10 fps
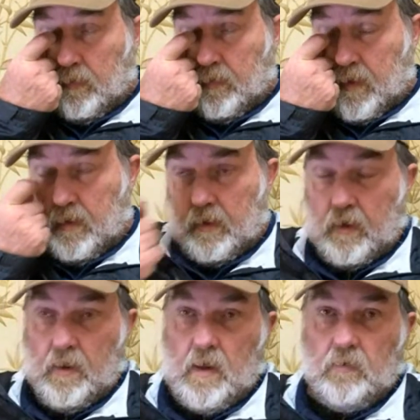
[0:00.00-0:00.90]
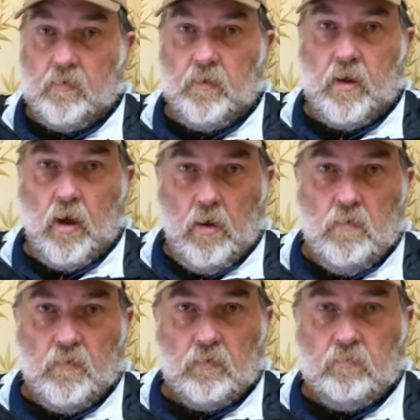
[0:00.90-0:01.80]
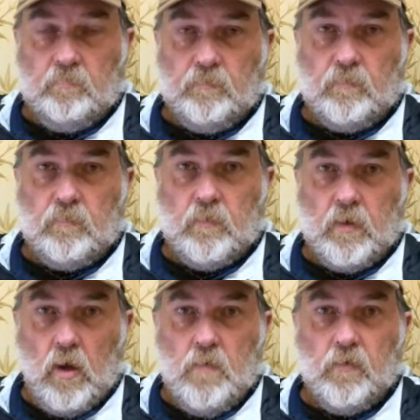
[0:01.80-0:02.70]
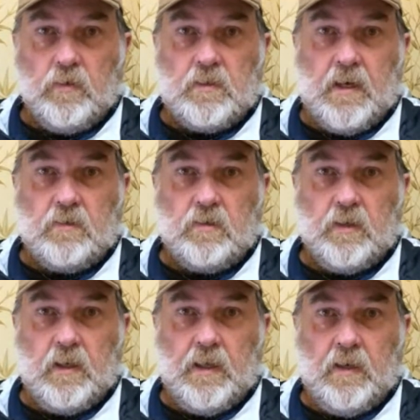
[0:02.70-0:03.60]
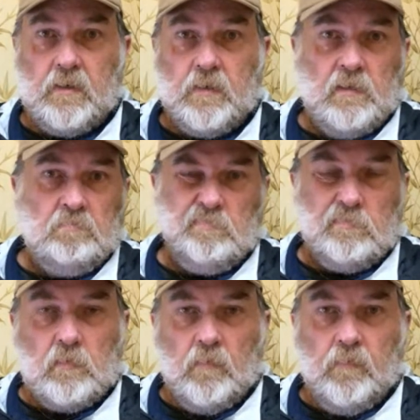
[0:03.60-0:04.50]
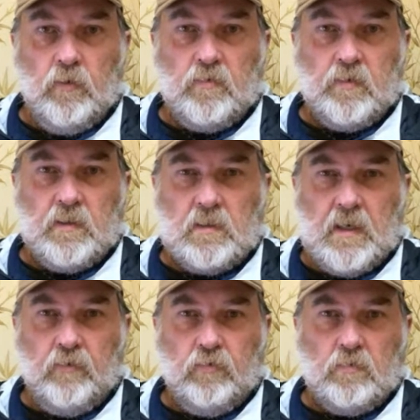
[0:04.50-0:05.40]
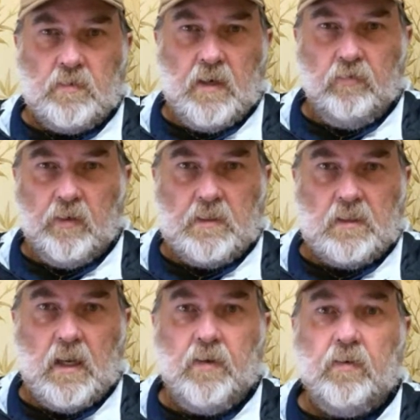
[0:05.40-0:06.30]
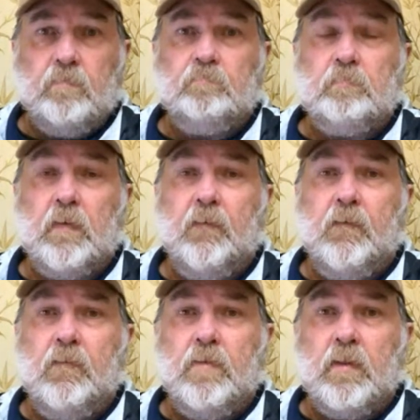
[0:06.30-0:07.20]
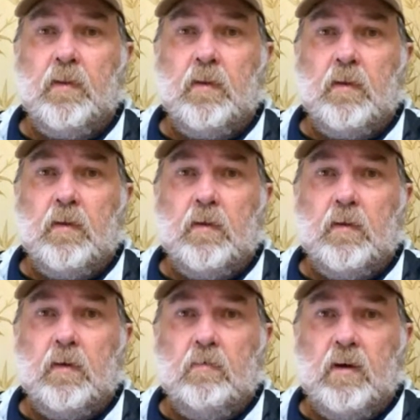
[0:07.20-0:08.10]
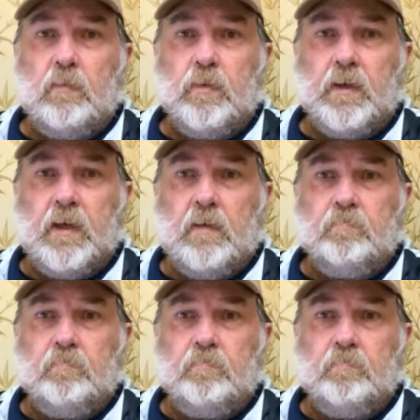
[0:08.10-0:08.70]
Then they go down to the Oval. The Oval is actually in virtually central East London. An incredibly